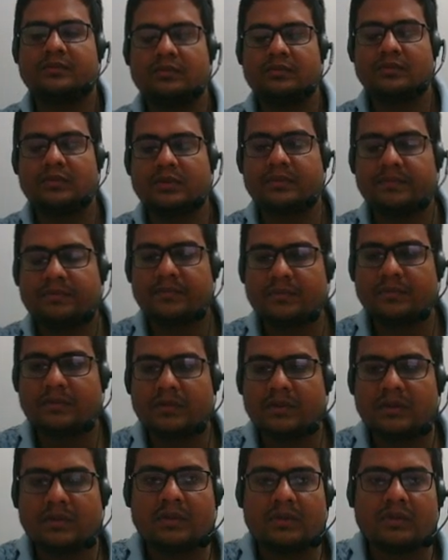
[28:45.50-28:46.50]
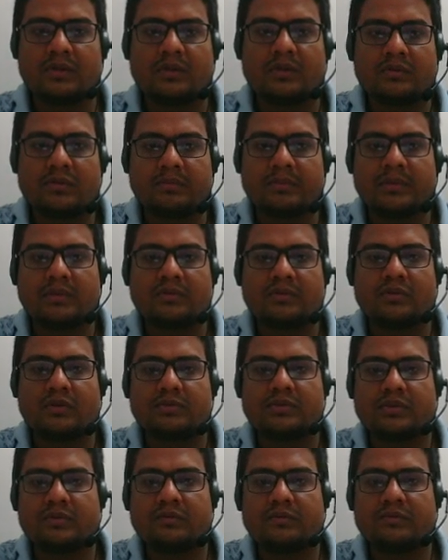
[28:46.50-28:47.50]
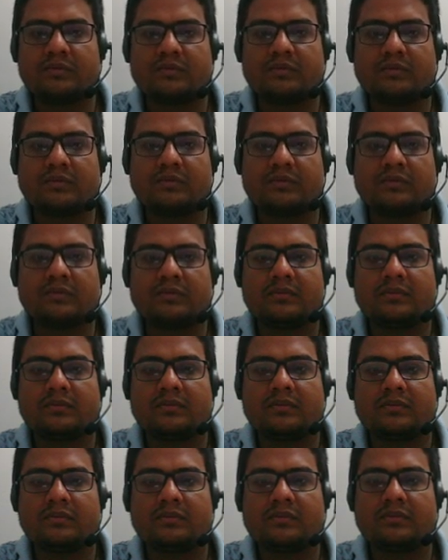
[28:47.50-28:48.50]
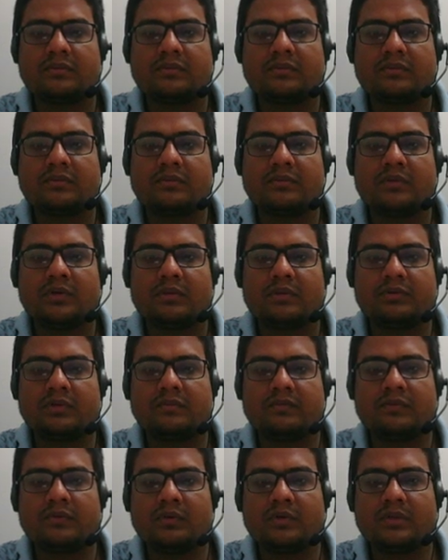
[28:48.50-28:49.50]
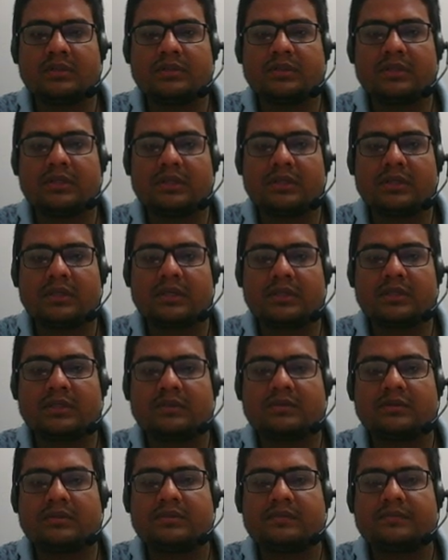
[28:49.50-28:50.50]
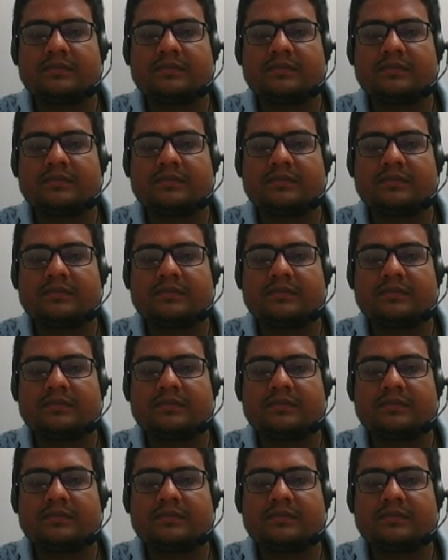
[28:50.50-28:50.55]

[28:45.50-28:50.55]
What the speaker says: Okay. So it means option 4 is the correct answer.